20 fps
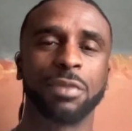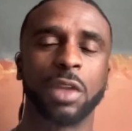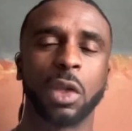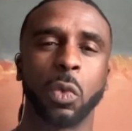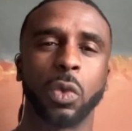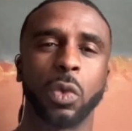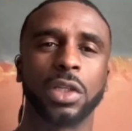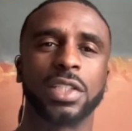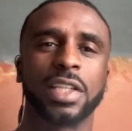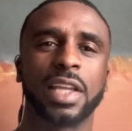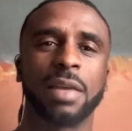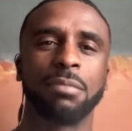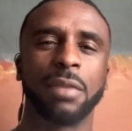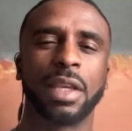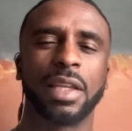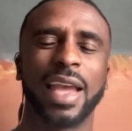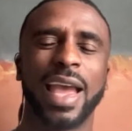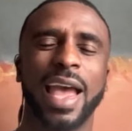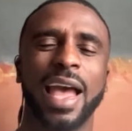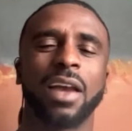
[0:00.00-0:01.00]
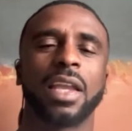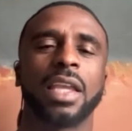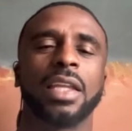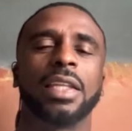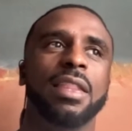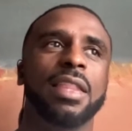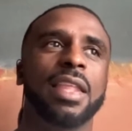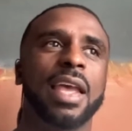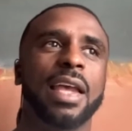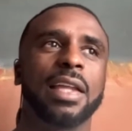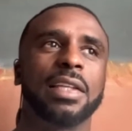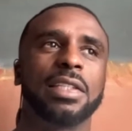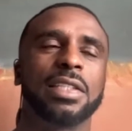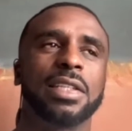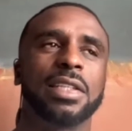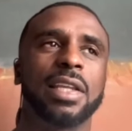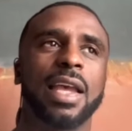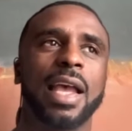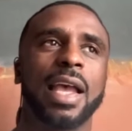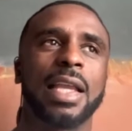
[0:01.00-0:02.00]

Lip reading: And what does that mean? How can that